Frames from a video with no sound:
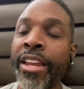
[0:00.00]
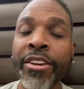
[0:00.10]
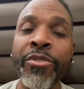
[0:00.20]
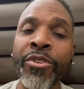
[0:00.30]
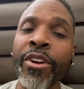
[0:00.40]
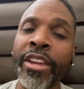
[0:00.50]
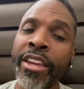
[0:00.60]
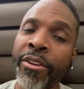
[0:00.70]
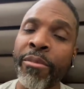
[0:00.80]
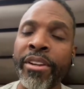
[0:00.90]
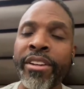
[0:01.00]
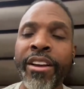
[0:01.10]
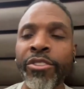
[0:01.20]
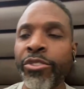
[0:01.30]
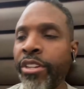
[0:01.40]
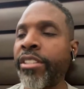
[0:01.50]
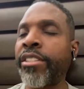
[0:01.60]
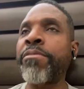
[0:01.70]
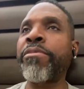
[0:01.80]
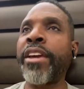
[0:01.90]
and in New York here, but
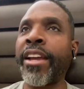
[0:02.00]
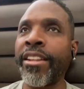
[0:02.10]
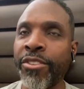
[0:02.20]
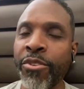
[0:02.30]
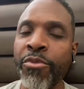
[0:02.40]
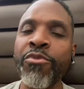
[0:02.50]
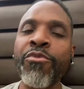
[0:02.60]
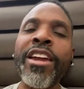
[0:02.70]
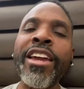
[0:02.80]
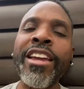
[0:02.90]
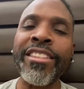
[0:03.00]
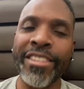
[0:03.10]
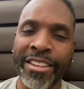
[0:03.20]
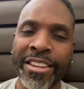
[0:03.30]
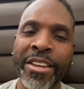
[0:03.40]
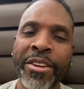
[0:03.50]
Australia, them fans go crazy